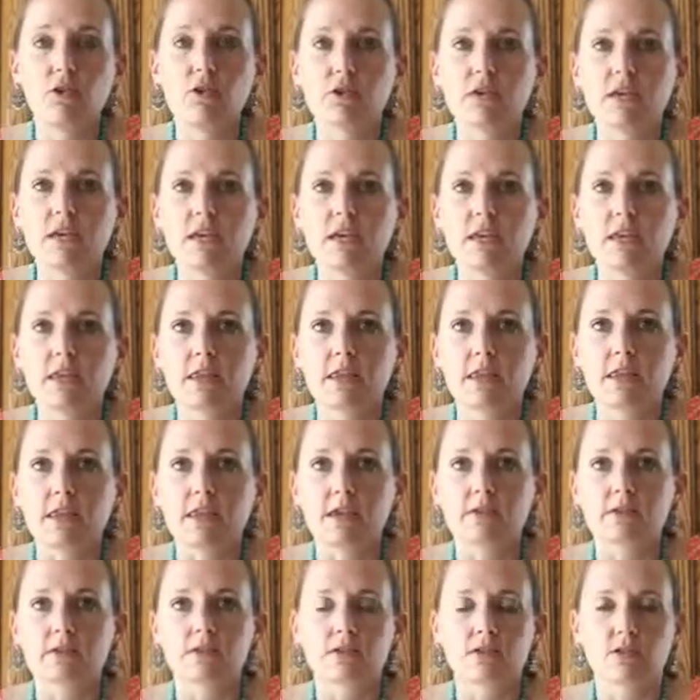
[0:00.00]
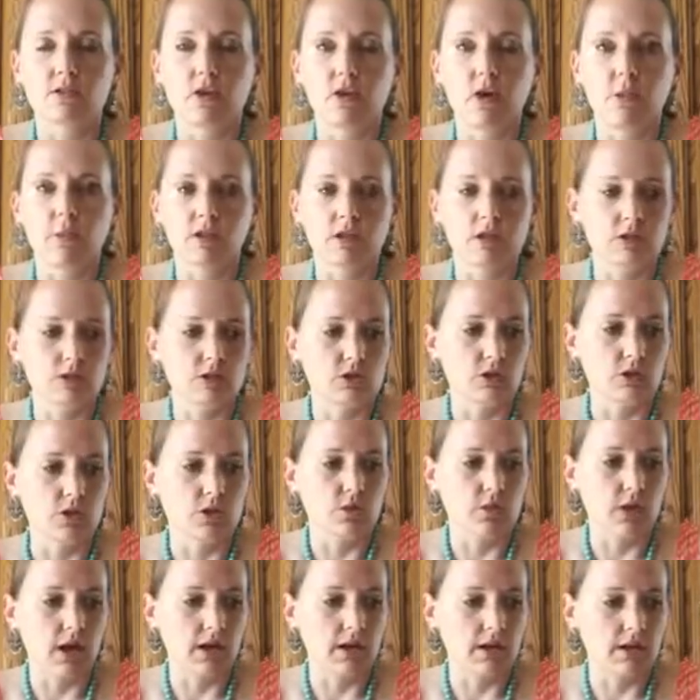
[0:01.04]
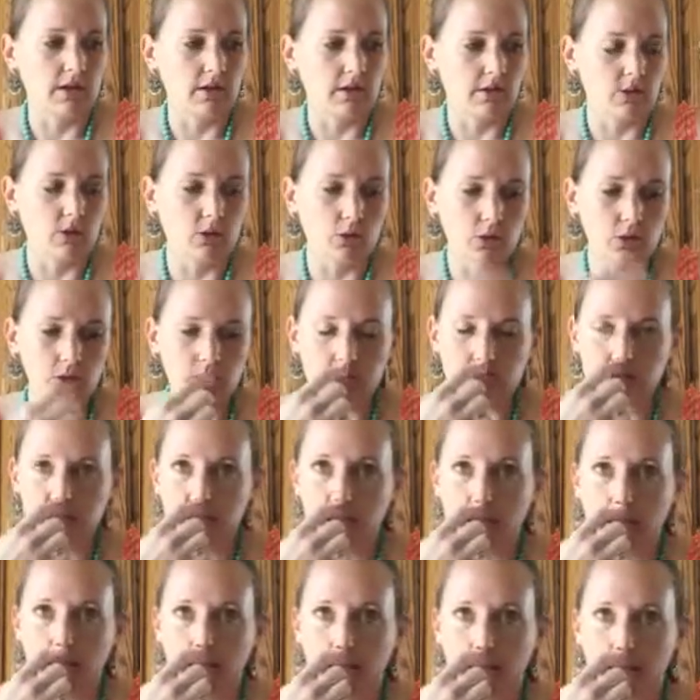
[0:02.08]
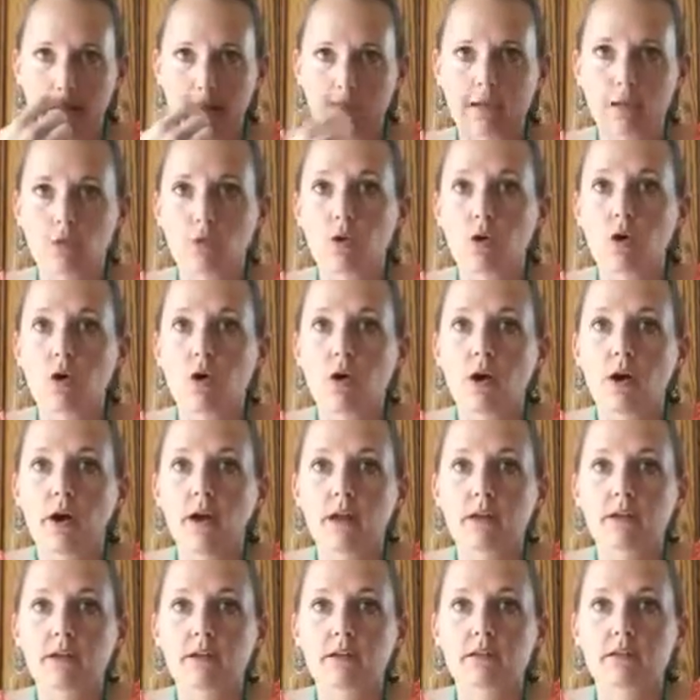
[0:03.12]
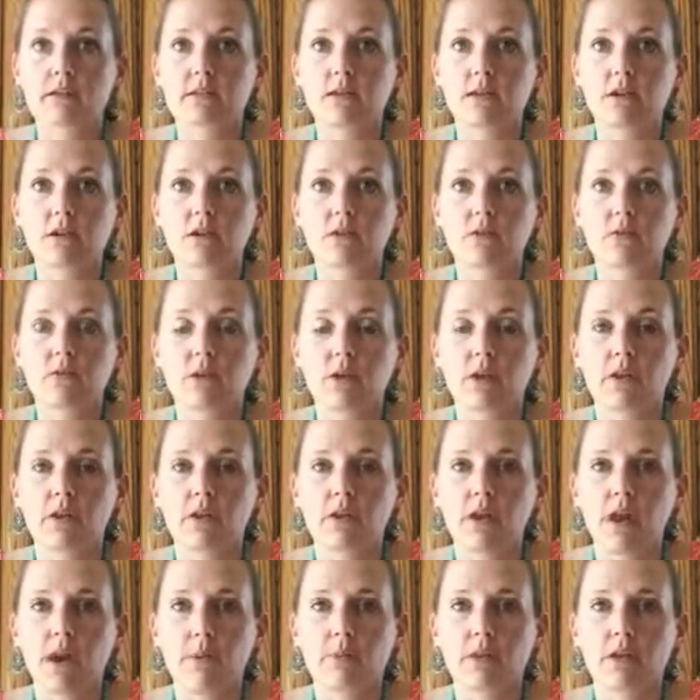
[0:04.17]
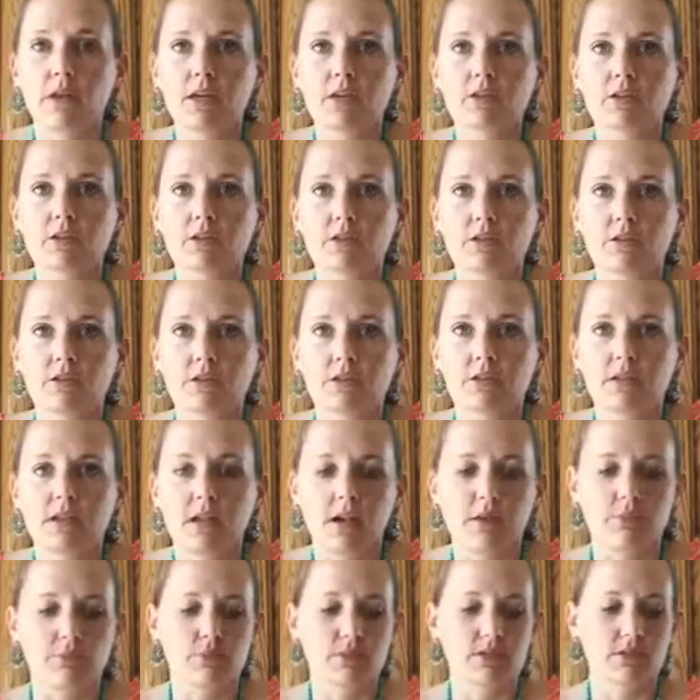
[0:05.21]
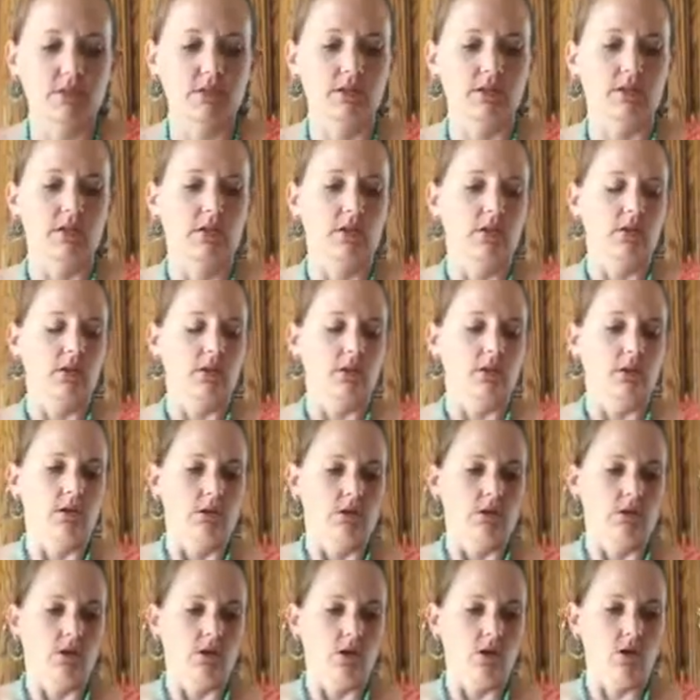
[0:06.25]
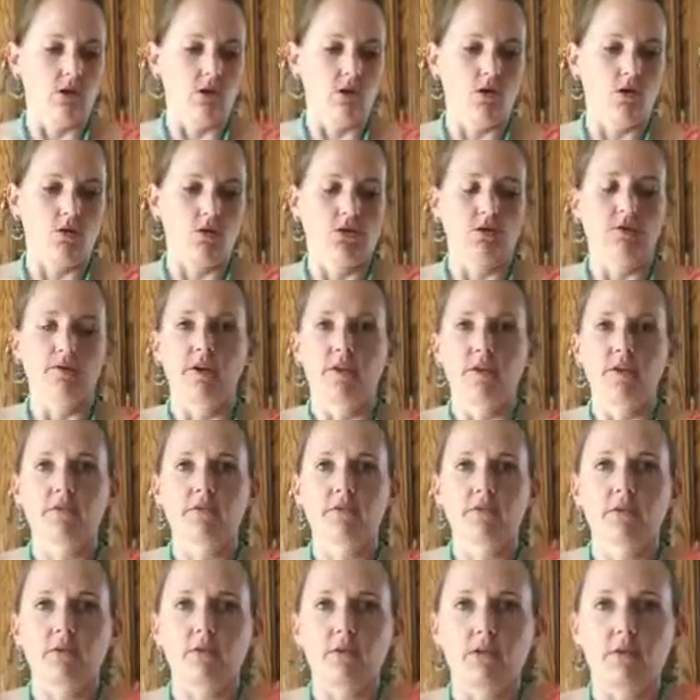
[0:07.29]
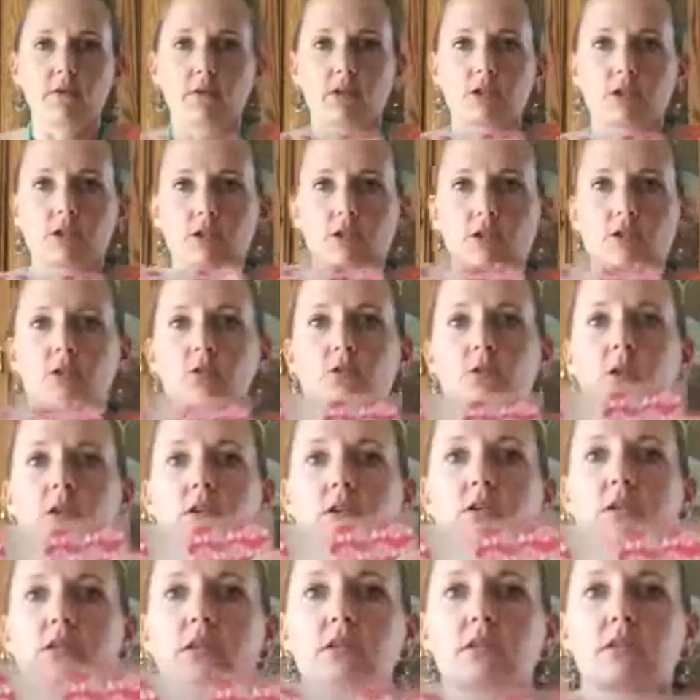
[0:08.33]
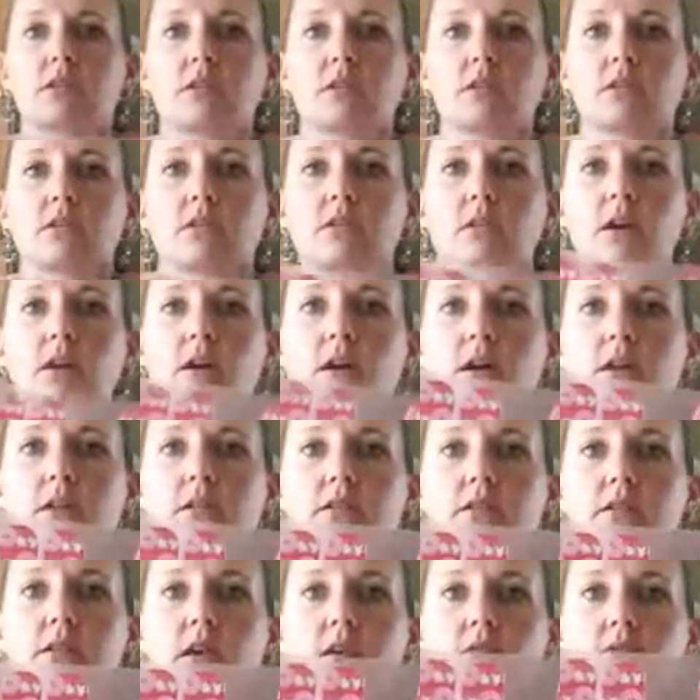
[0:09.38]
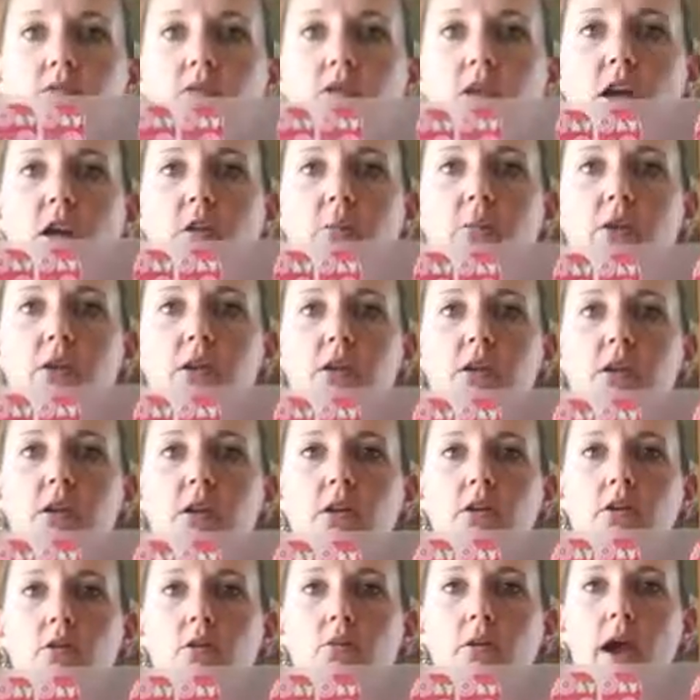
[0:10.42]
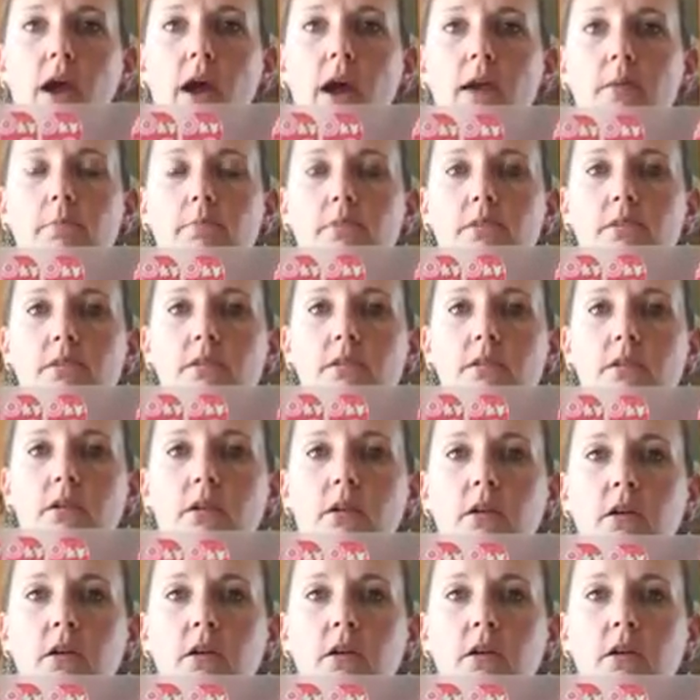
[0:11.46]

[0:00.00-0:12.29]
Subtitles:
key things. So I'm going to show you my tools and then we'll go ahead and get started with the application tips. So the very first thing I want to show you is this is a set of Jamberry nail wraps.